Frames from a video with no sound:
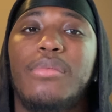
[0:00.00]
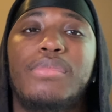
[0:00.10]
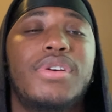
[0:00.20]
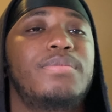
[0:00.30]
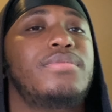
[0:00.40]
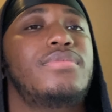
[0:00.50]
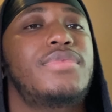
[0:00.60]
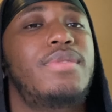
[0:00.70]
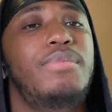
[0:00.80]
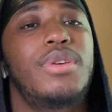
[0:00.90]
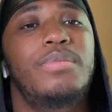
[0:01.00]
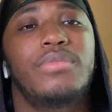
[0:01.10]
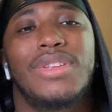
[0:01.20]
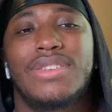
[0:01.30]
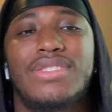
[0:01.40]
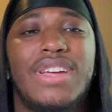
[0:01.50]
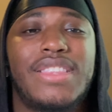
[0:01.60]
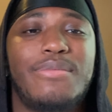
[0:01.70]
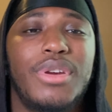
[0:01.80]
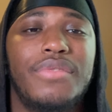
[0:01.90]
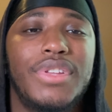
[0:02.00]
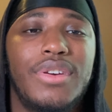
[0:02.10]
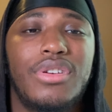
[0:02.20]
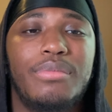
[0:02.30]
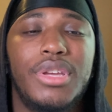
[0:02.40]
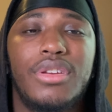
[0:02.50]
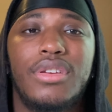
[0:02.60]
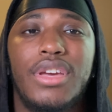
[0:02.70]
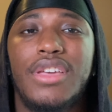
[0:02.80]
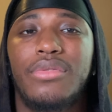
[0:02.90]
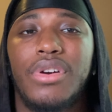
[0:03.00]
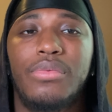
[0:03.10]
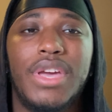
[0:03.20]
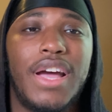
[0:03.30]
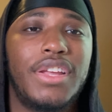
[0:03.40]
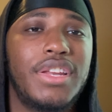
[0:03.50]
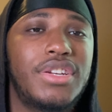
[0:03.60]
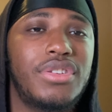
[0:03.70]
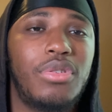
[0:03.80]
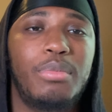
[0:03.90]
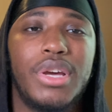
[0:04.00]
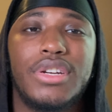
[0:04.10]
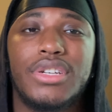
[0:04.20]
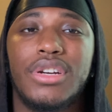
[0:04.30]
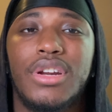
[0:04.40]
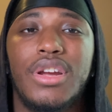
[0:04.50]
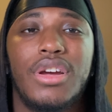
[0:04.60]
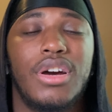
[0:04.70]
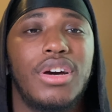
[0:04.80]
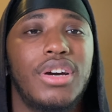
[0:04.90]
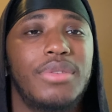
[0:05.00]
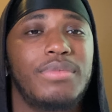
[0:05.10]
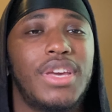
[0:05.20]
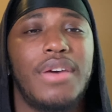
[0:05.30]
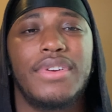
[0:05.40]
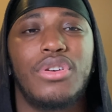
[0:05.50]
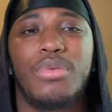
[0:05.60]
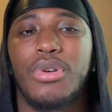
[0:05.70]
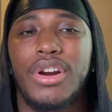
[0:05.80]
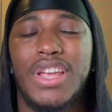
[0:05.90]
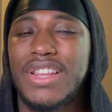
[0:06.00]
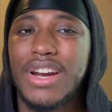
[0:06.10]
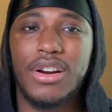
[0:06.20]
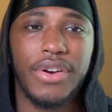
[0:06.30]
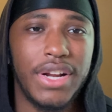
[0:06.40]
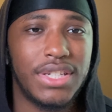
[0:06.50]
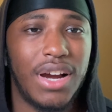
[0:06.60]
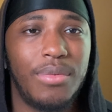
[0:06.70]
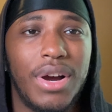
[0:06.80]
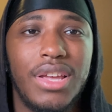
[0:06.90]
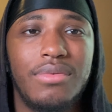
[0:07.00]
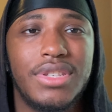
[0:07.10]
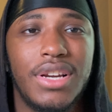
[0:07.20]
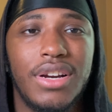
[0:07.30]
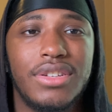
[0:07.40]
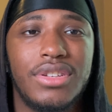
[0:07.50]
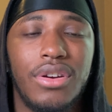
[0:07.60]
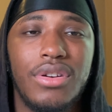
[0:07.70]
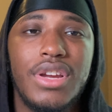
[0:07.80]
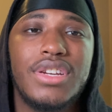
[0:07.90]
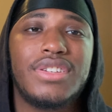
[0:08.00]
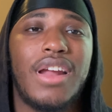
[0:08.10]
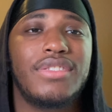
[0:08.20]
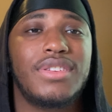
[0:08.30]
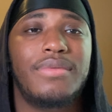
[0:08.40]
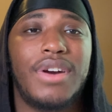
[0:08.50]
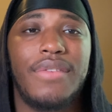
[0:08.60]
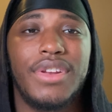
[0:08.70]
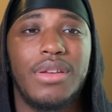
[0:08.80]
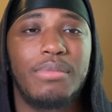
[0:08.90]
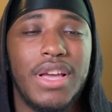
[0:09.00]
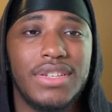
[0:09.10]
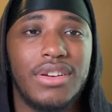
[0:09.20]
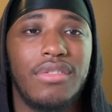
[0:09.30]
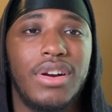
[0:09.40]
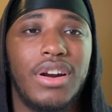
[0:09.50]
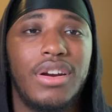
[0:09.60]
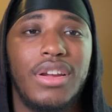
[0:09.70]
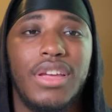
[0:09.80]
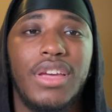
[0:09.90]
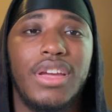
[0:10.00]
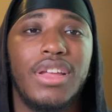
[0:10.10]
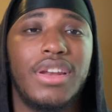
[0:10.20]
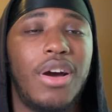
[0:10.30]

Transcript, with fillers: But to me, it's not that big of a deal to me. Either way, we had to get a general manager. Uh, Kevin Colbert, he did a great job while he was here. So shout out to him for having an amazing career and